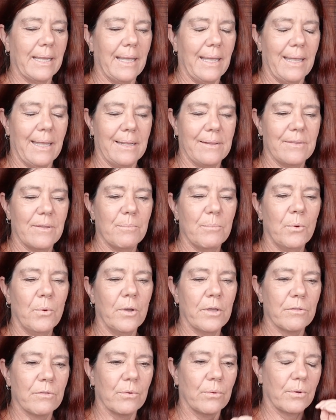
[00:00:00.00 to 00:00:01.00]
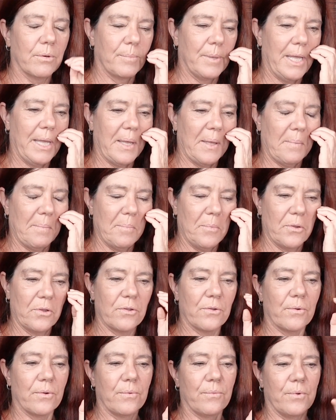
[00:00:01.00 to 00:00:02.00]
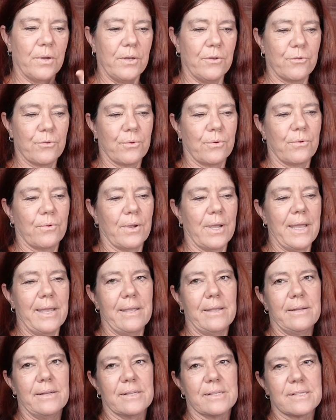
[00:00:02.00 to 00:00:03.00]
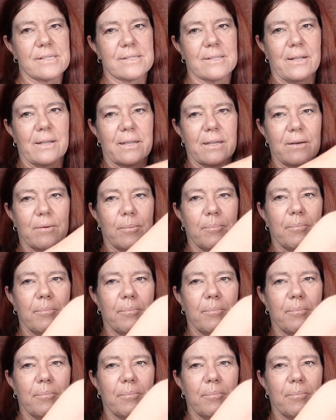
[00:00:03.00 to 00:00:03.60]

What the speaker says: And the more I thought about Mercury retrograde, it's like